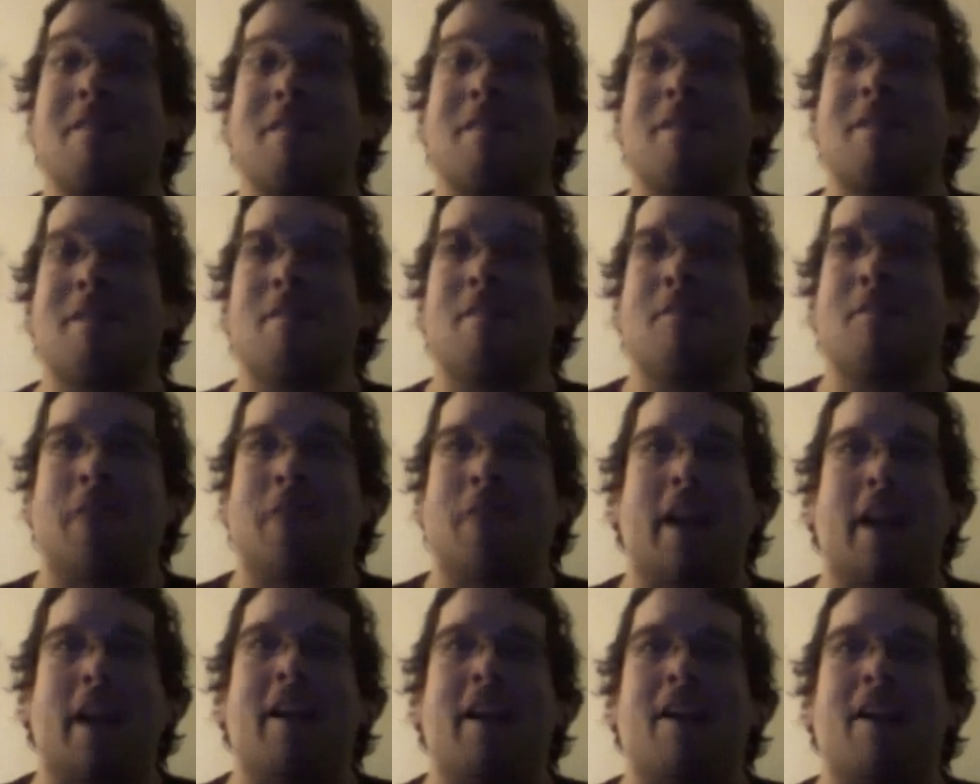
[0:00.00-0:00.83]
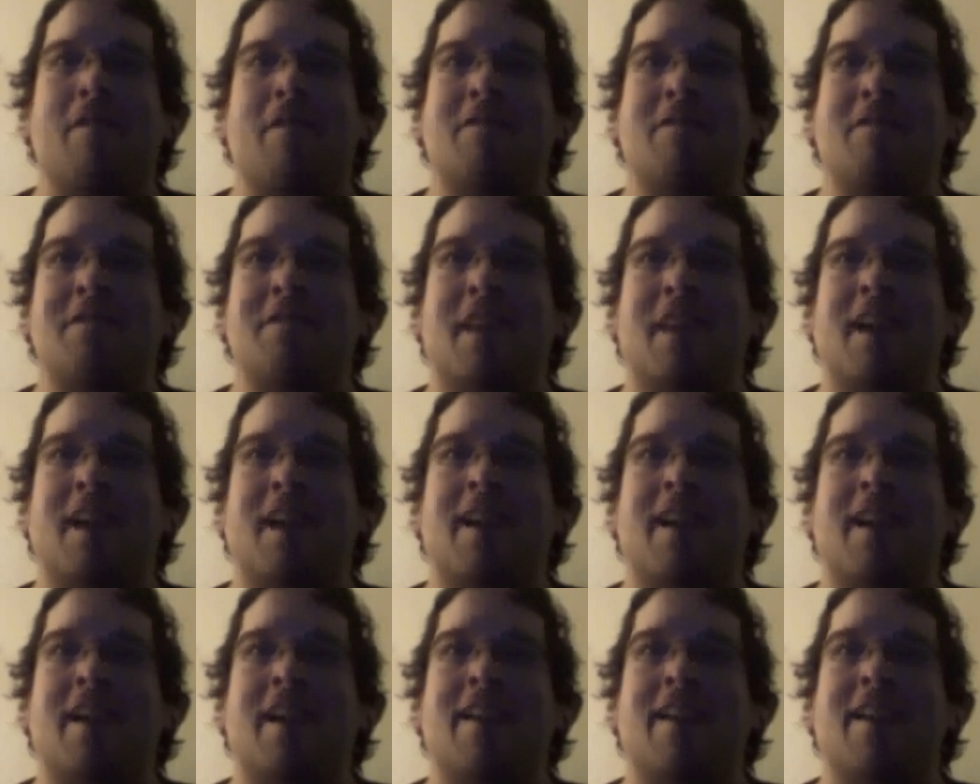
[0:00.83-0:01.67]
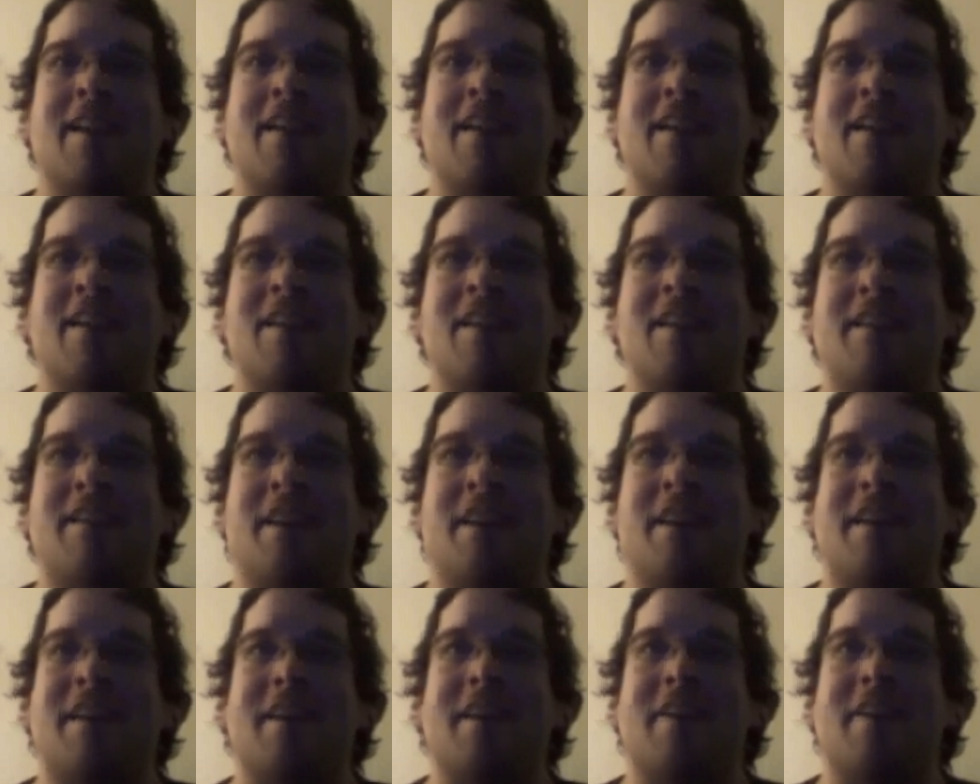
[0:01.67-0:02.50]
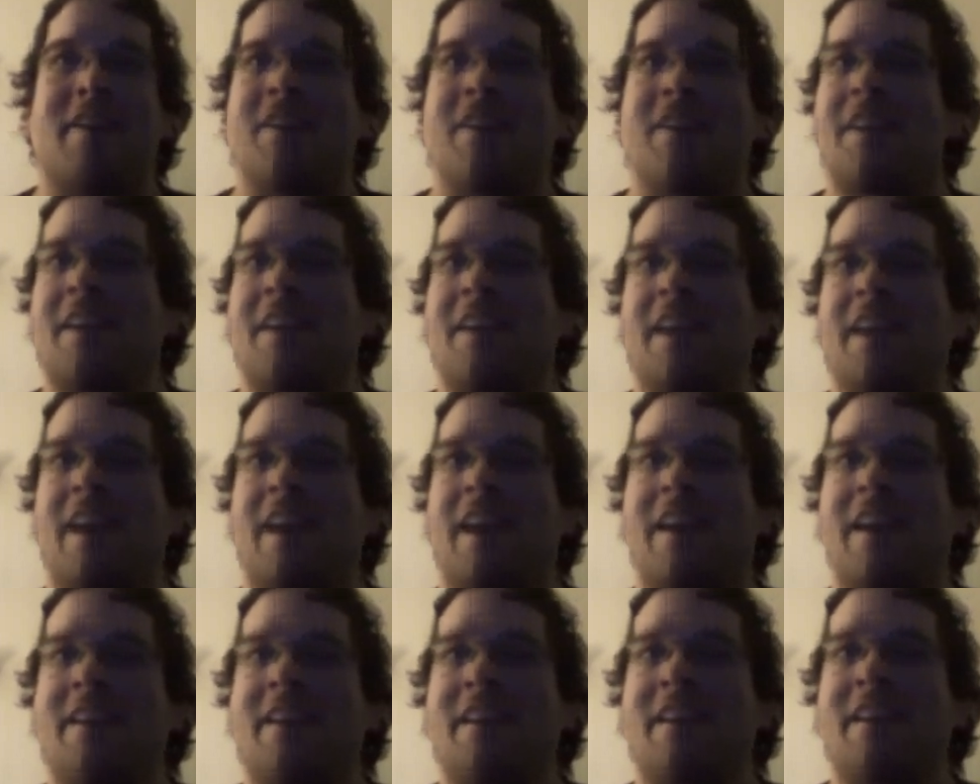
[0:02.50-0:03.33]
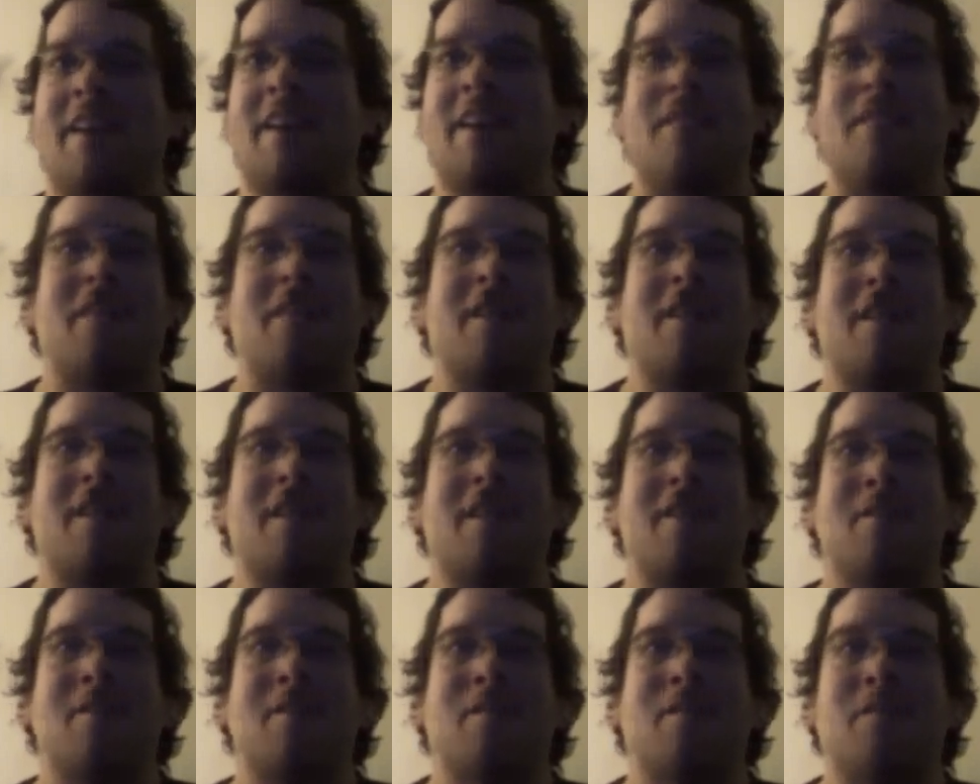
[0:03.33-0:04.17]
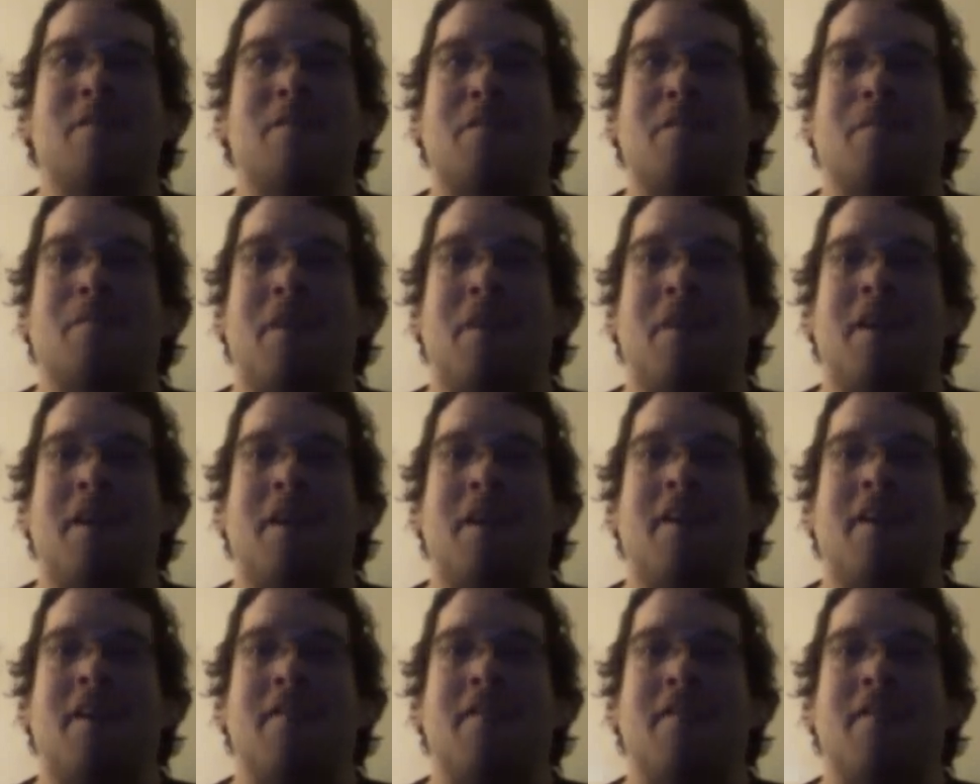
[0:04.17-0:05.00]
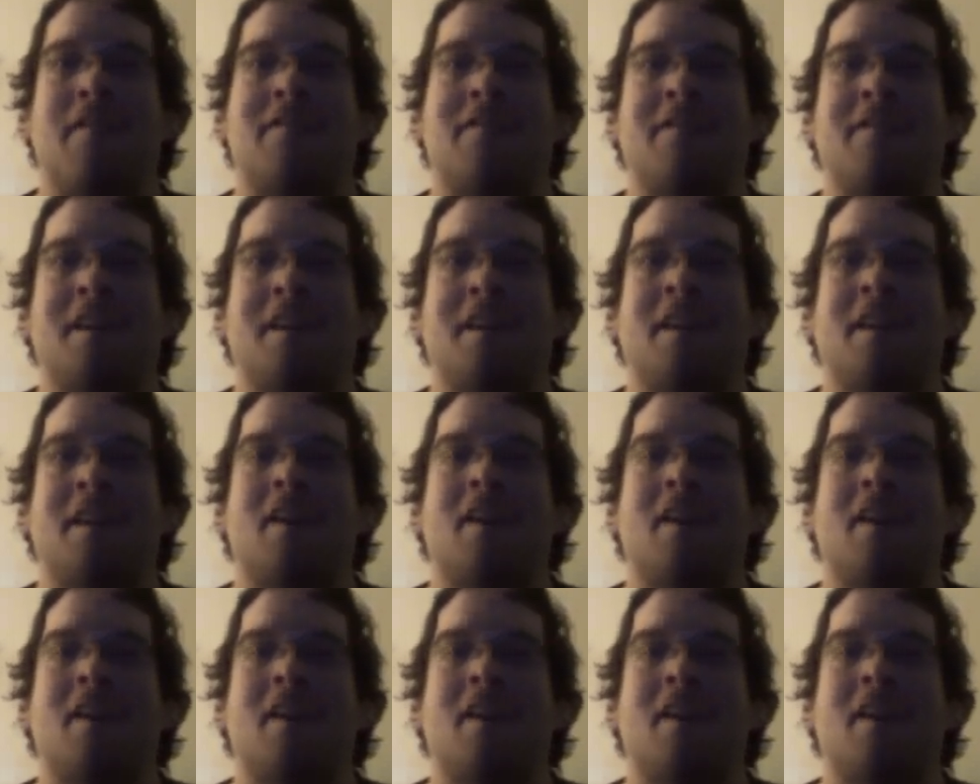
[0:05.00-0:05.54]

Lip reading: you know, flat out say that Tonya Harding had nothing to do with the planning of this.